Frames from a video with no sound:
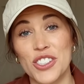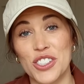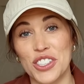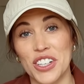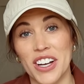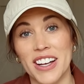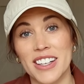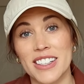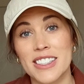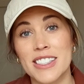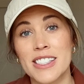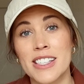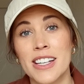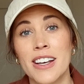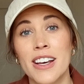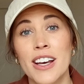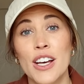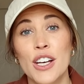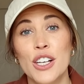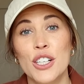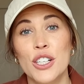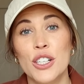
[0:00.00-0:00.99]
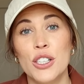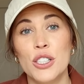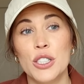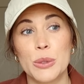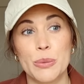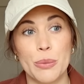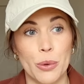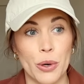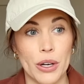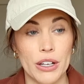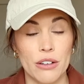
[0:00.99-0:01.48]
just
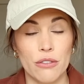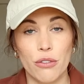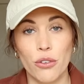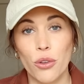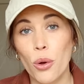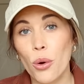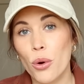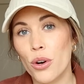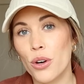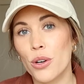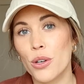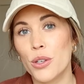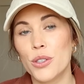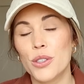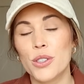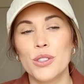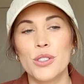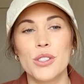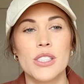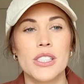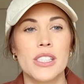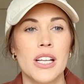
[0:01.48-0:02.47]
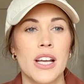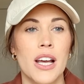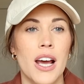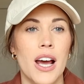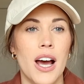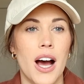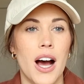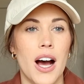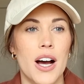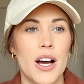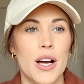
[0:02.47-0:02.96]
spring florals,
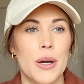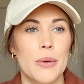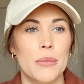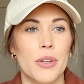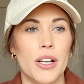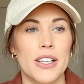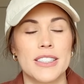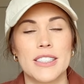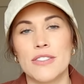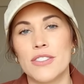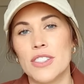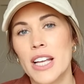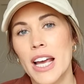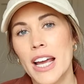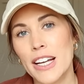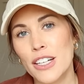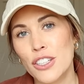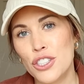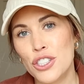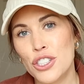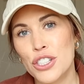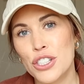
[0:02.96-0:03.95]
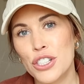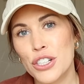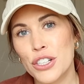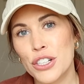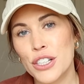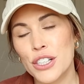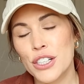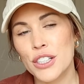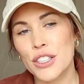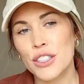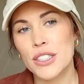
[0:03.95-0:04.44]
lots of
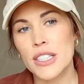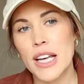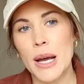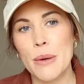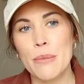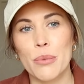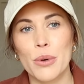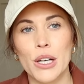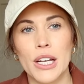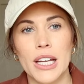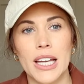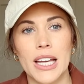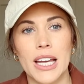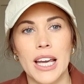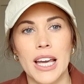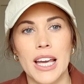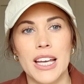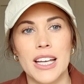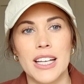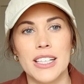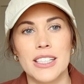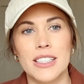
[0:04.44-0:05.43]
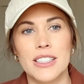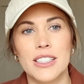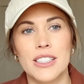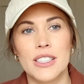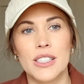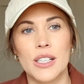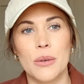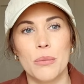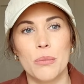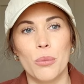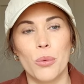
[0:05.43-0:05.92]
textures. I'm bringing in
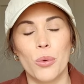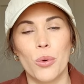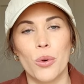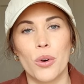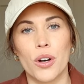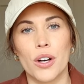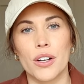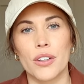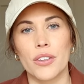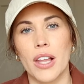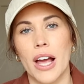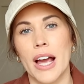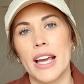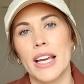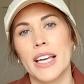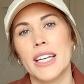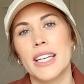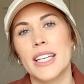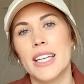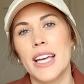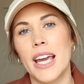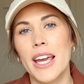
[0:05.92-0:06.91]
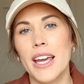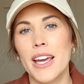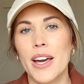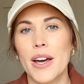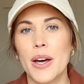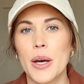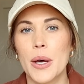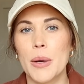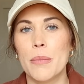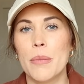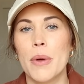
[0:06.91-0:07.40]
some more like
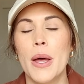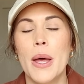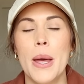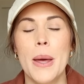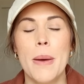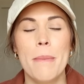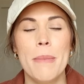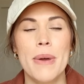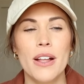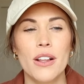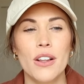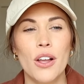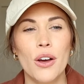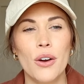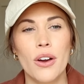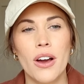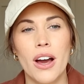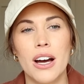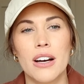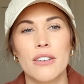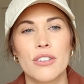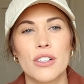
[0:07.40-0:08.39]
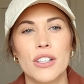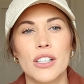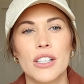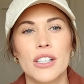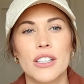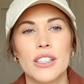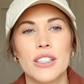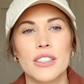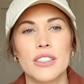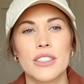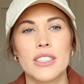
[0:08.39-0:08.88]
gingham pillow
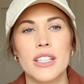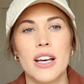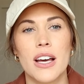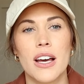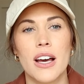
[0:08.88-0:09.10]
covers